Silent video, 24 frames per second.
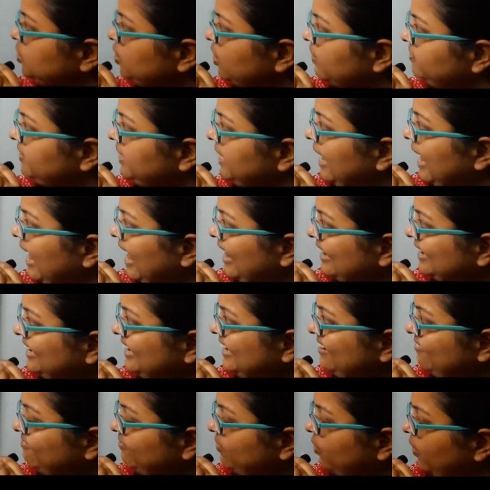of the
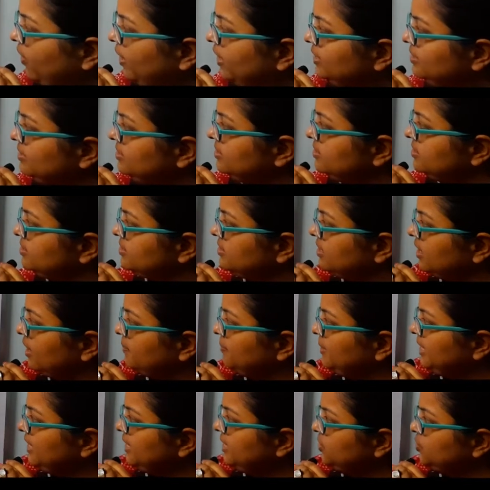active voice is
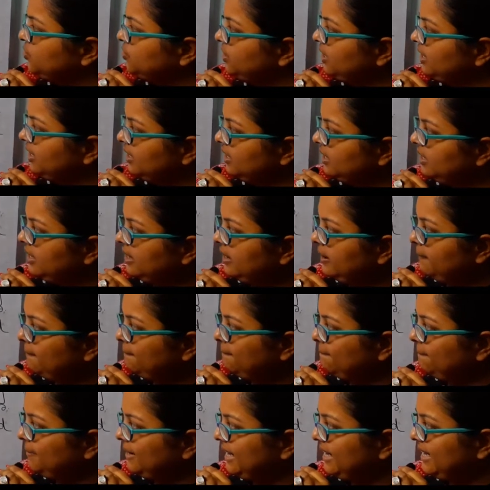coming into the
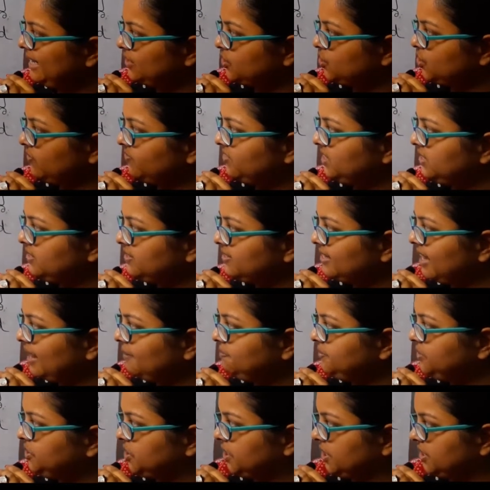place of the
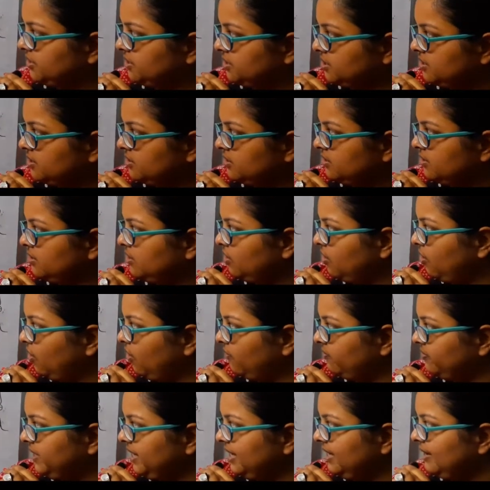subject
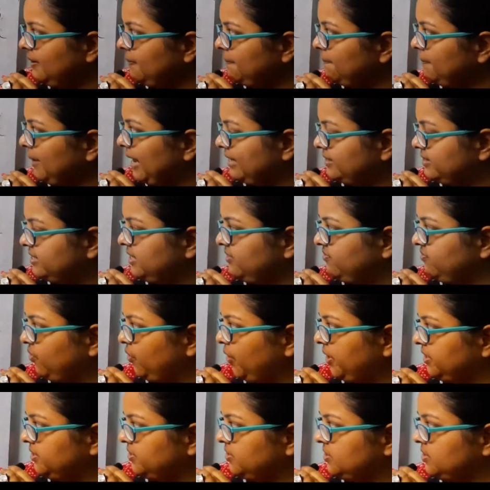of the passive
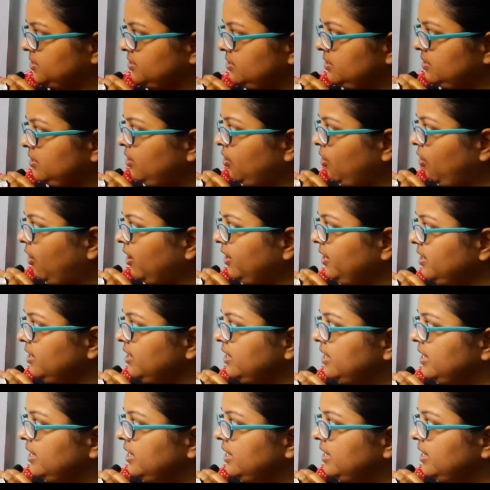voice, or